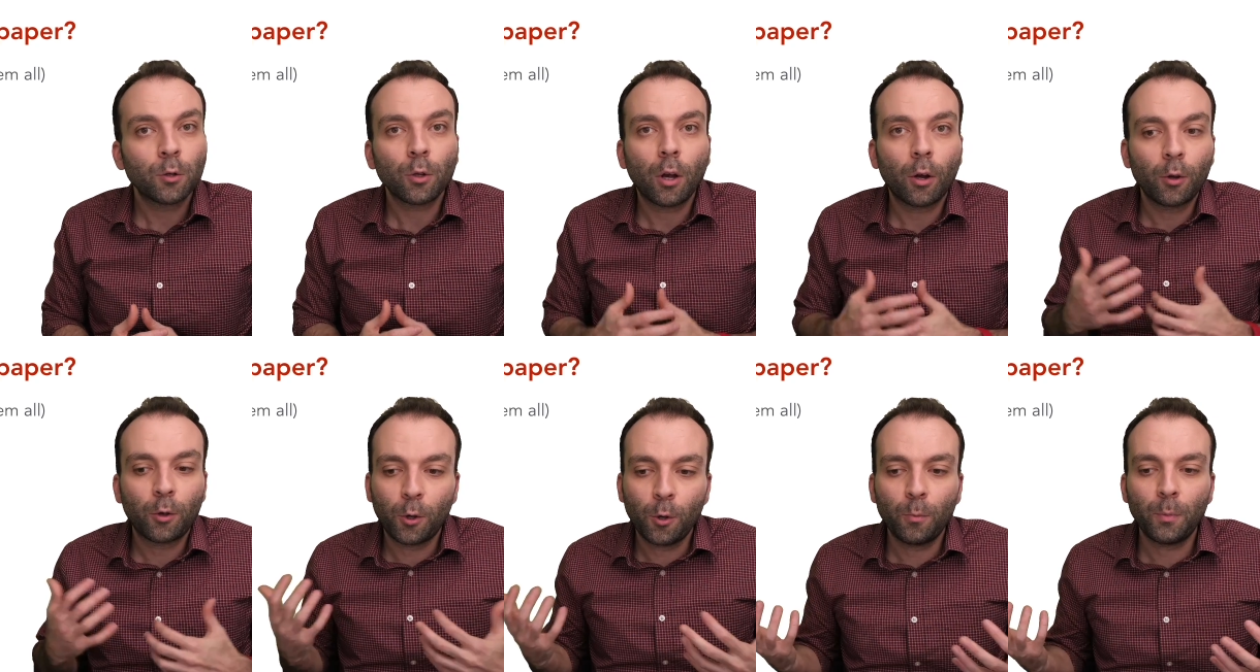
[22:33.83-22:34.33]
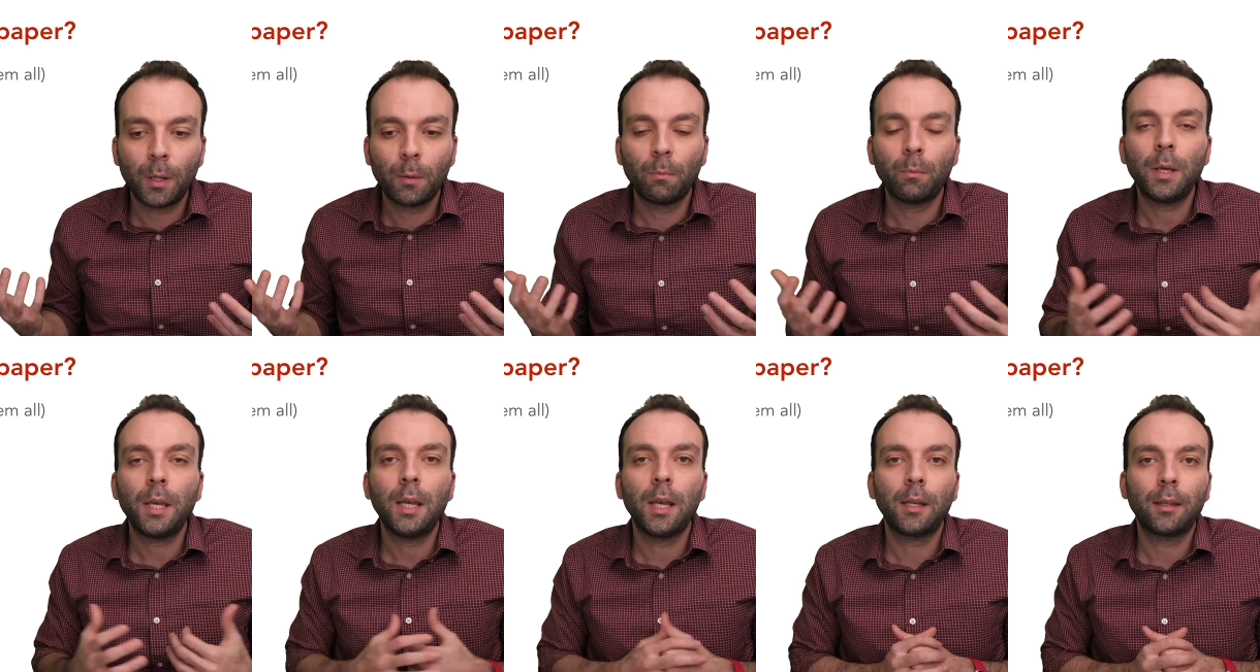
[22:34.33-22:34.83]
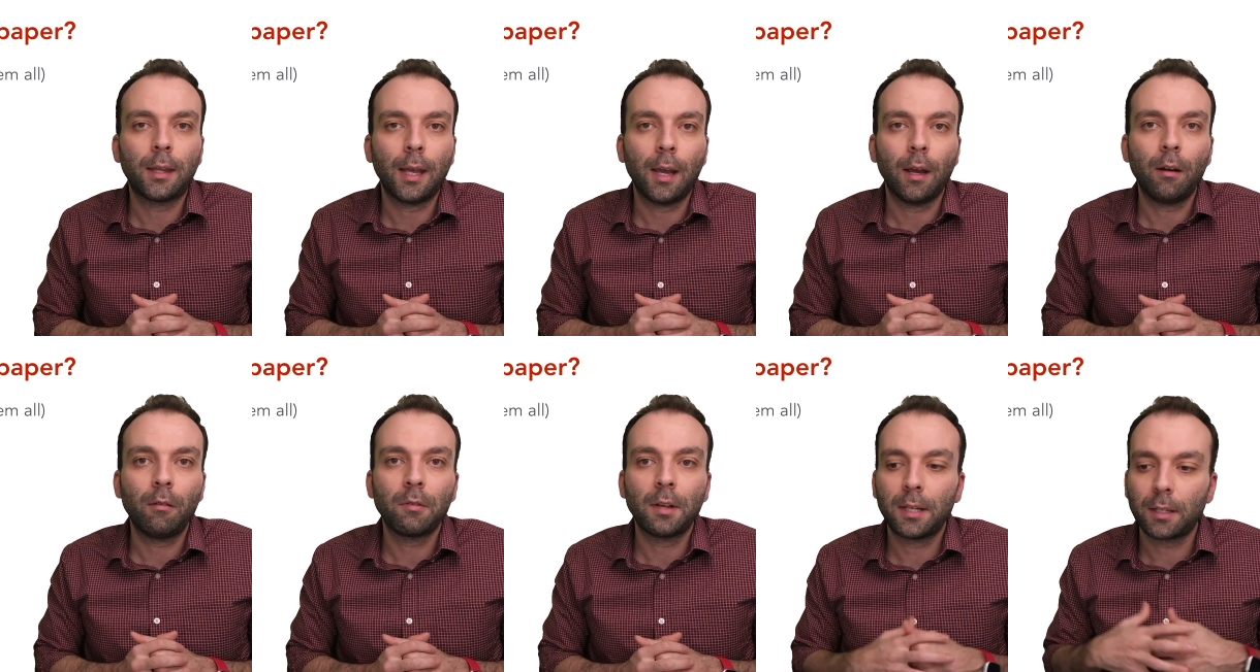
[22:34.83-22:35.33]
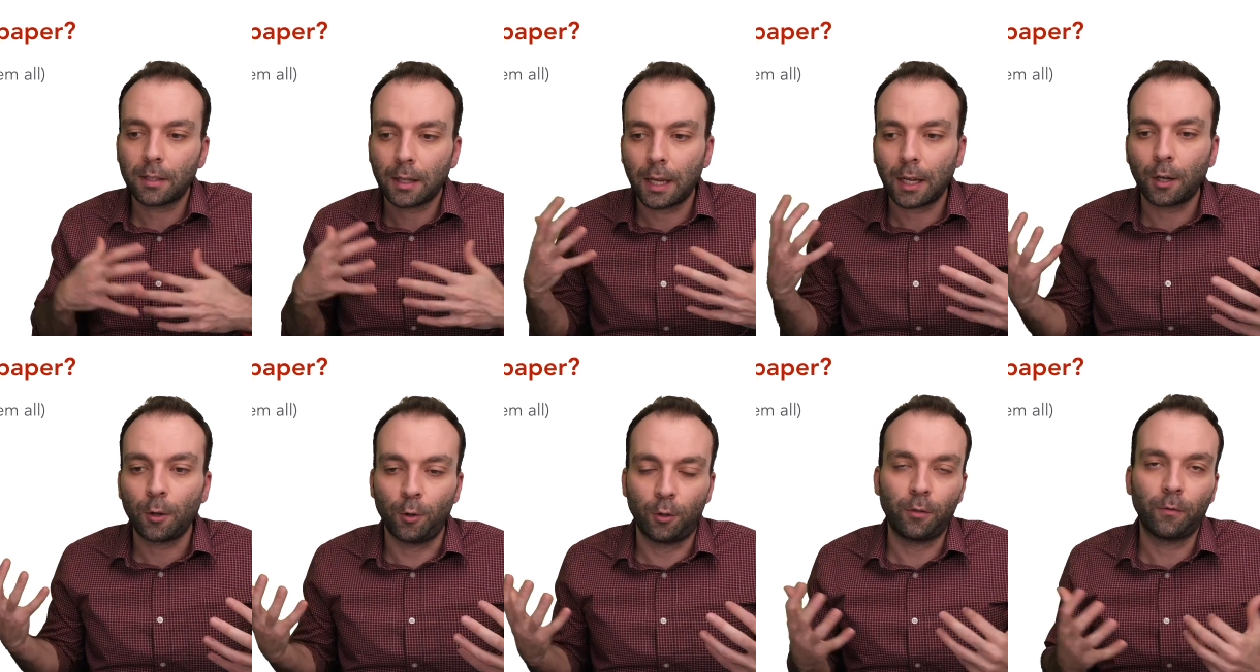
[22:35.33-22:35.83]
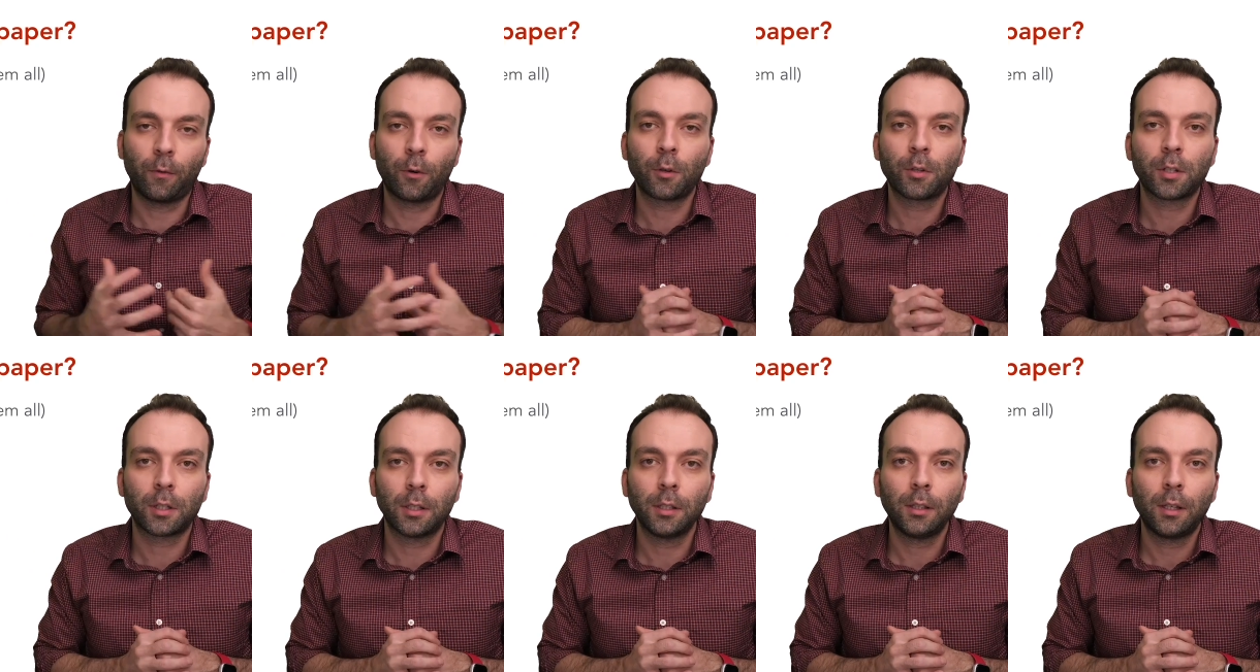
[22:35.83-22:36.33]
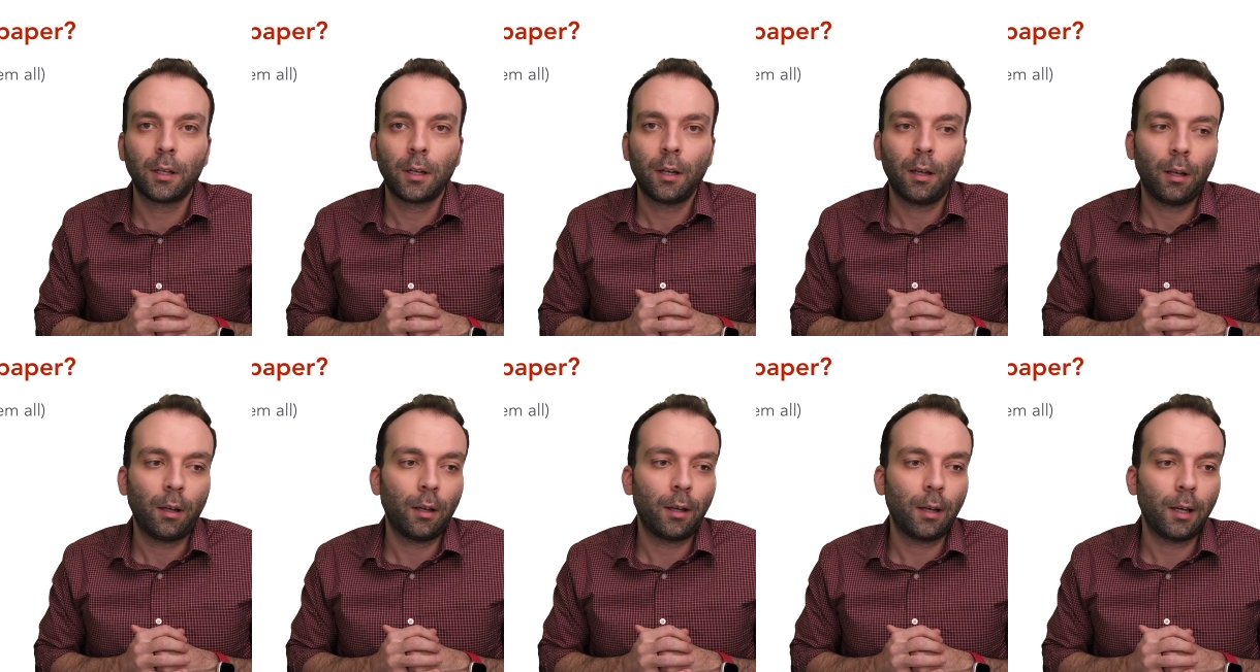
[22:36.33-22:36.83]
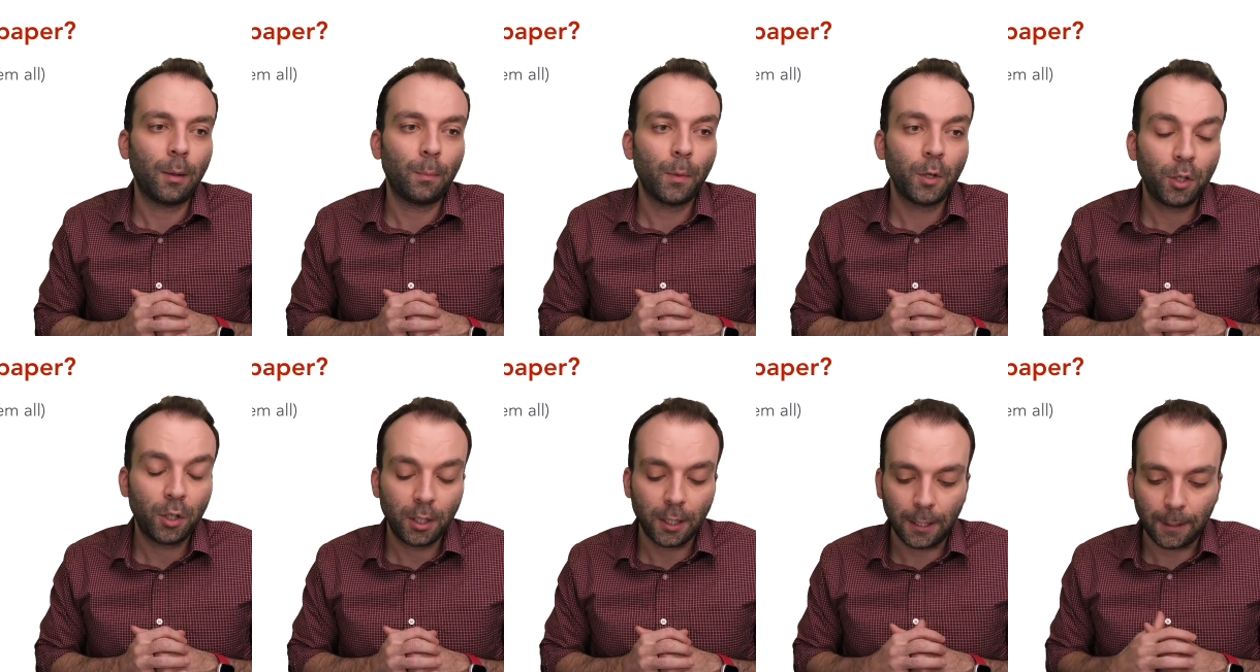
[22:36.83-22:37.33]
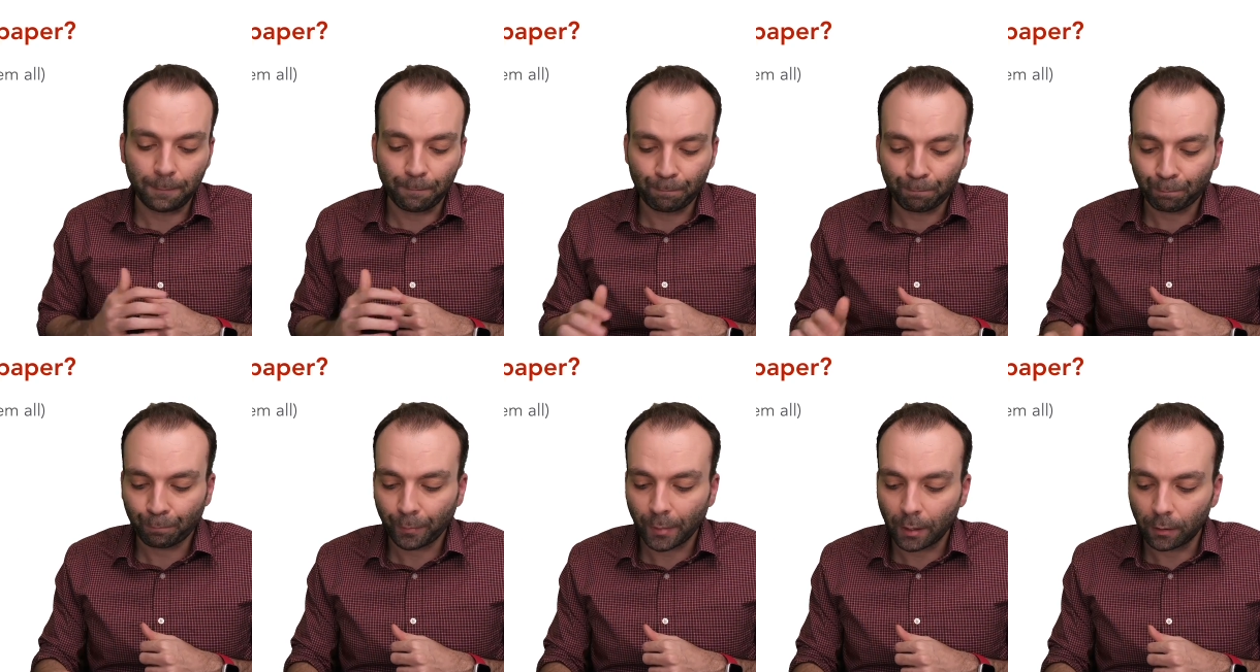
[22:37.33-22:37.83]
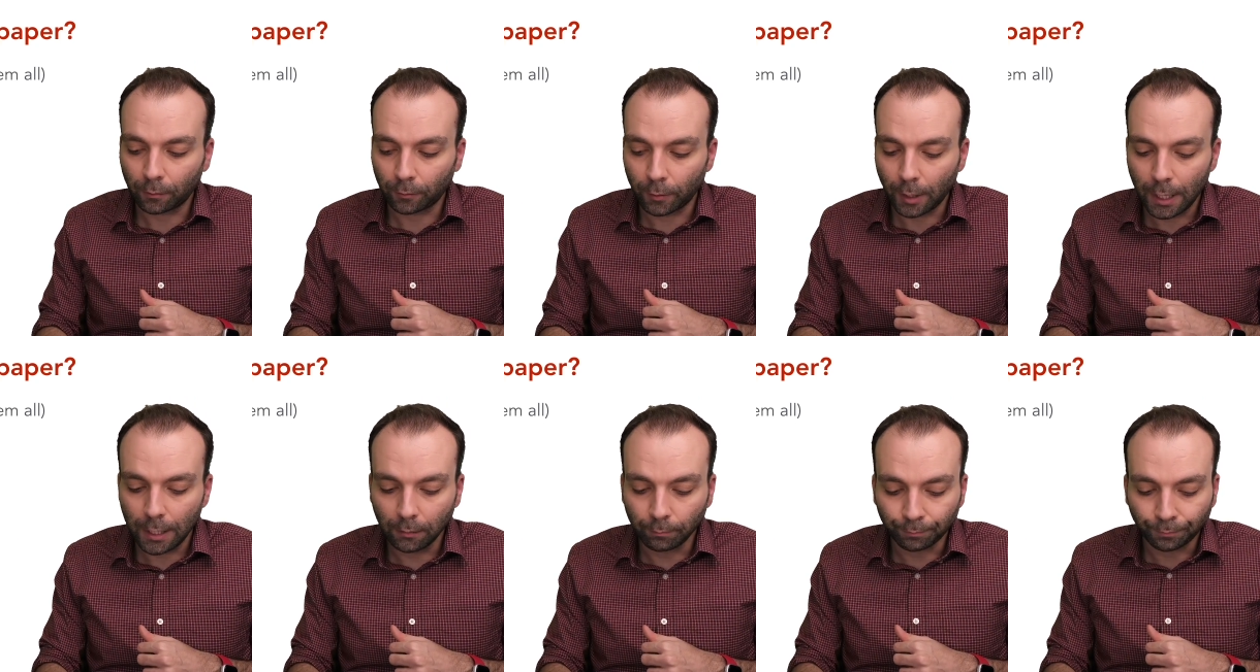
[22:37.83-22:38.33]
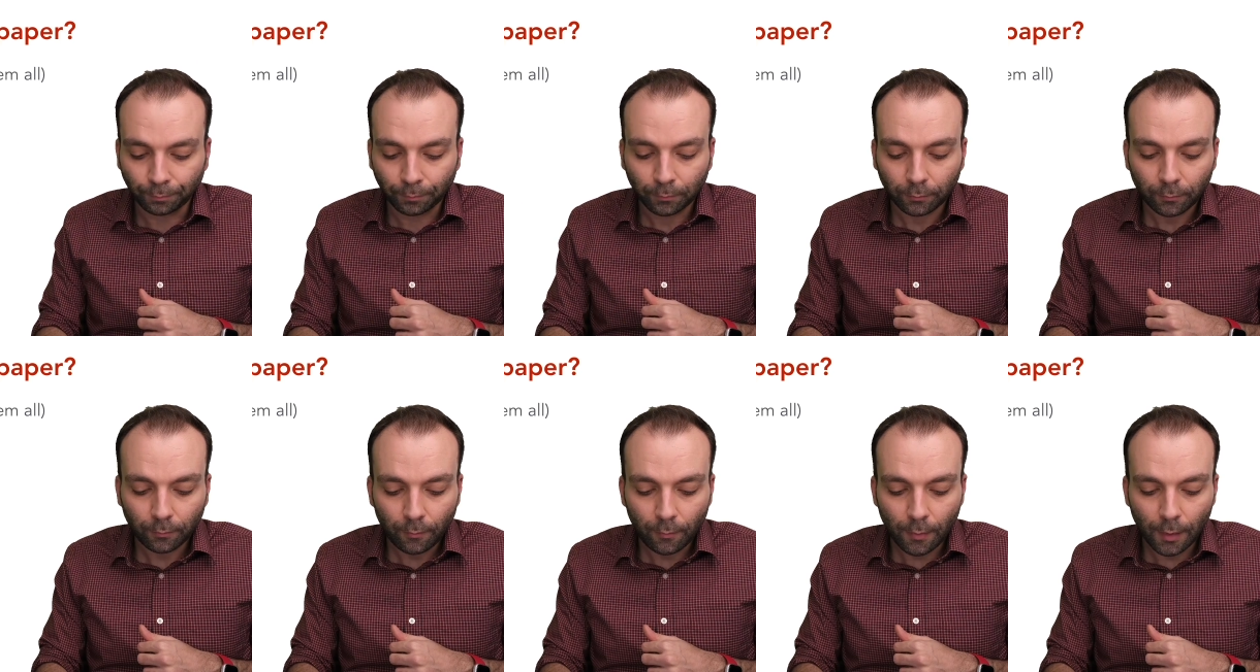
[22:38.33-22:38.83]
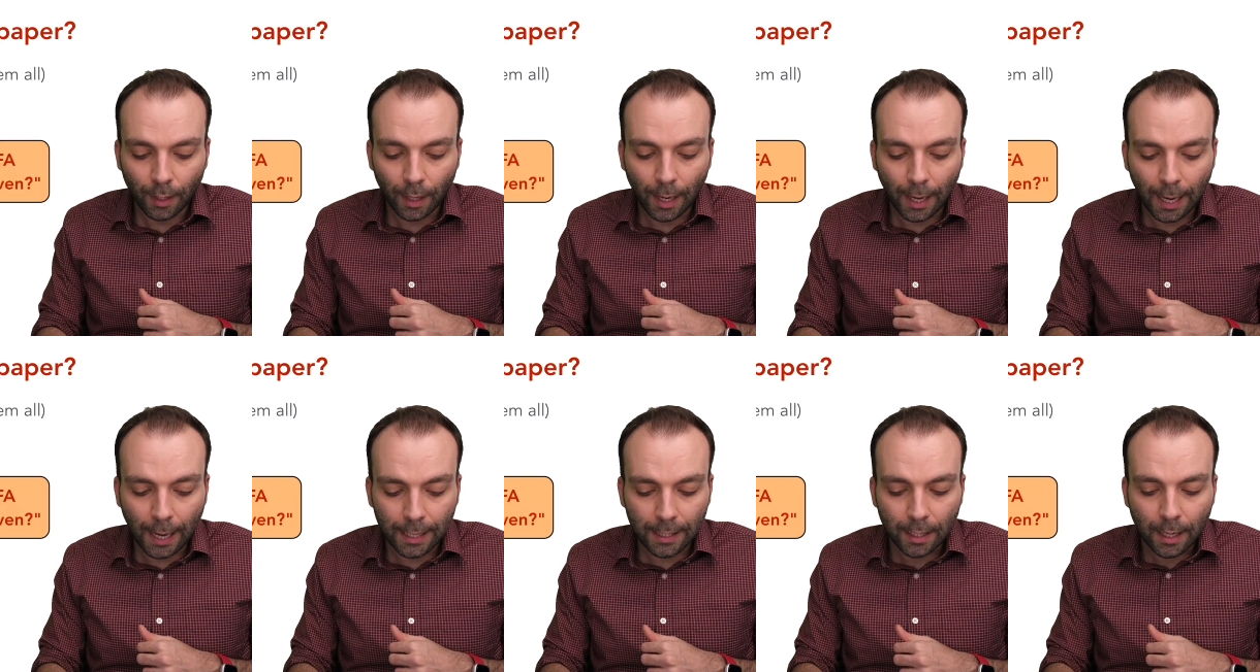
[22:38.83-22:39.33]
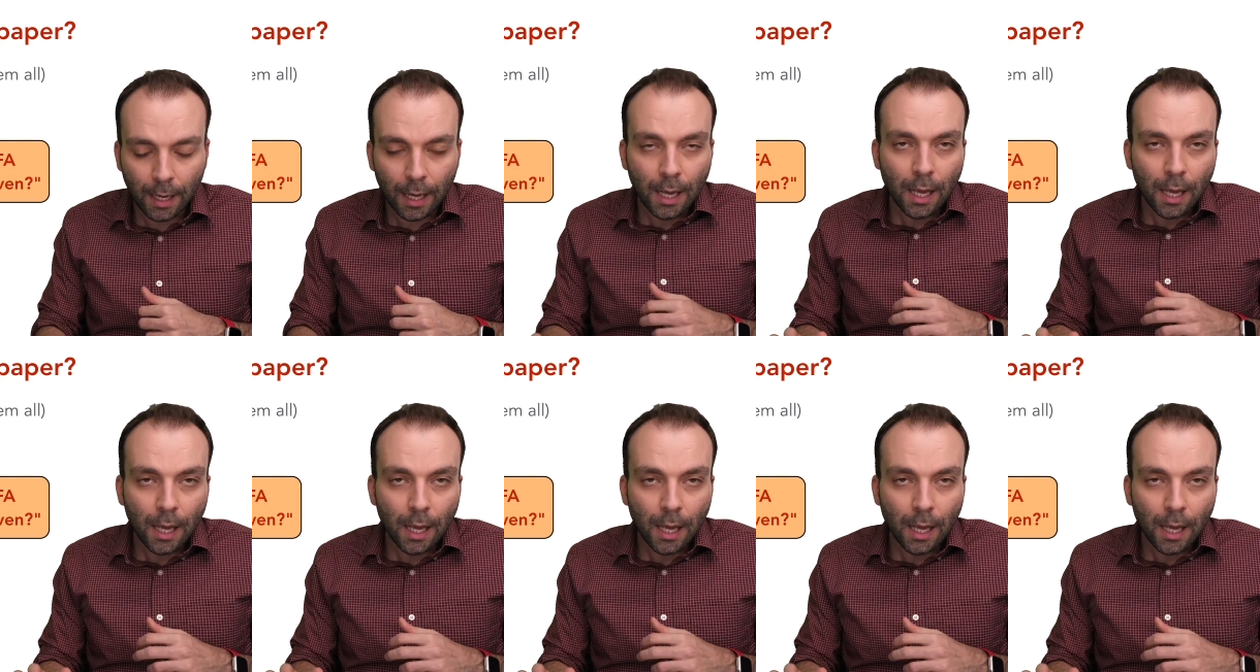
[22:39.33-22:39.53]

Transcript: So a human being there is like a universal machine, right? And